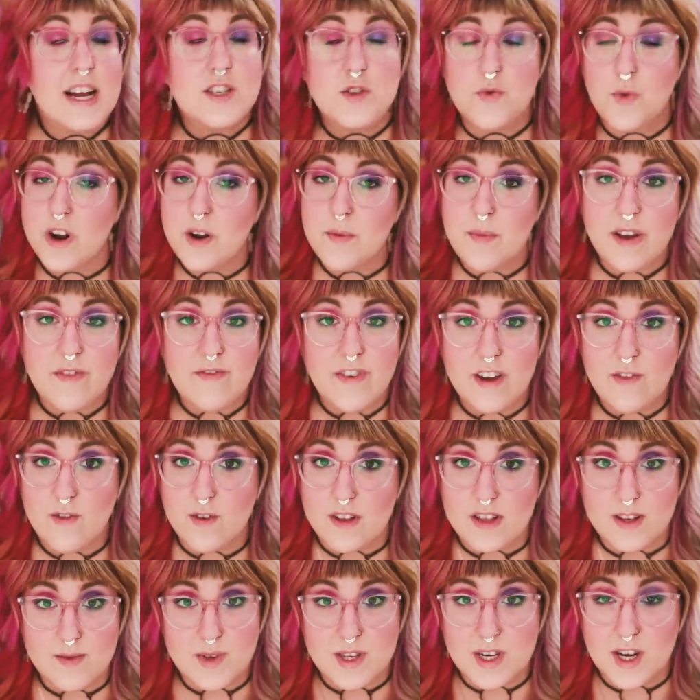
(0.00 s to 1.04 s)
It's one of my
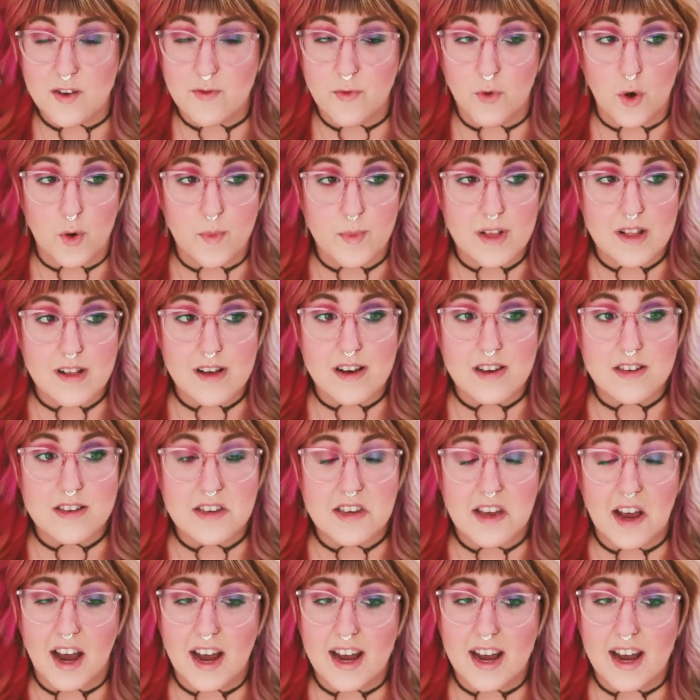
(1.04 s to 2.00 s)
favorite lipstick formulas.